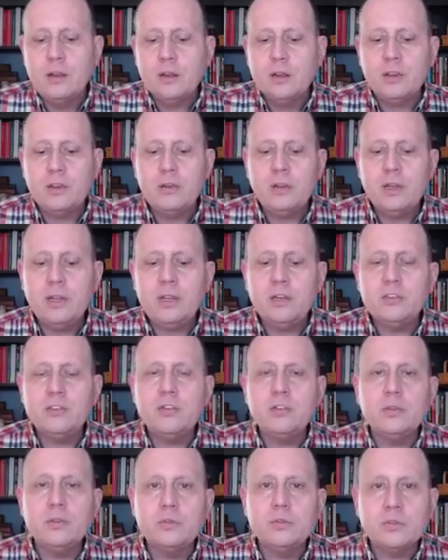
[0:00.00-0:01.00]
You need
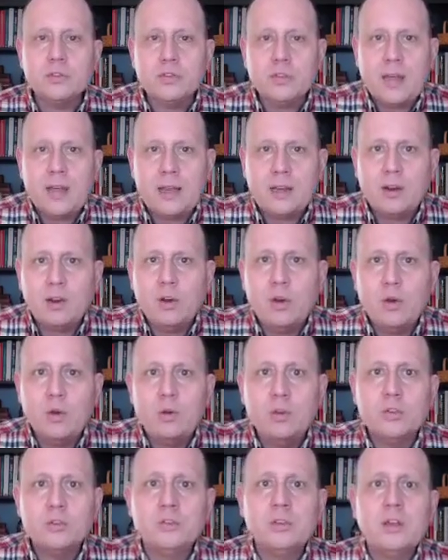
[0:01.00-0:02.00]
to set
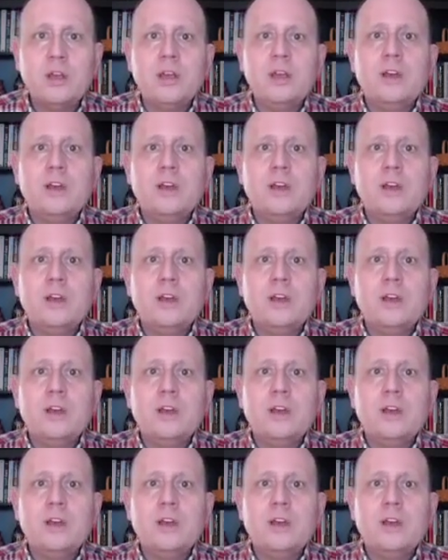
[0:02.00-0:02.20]
goals,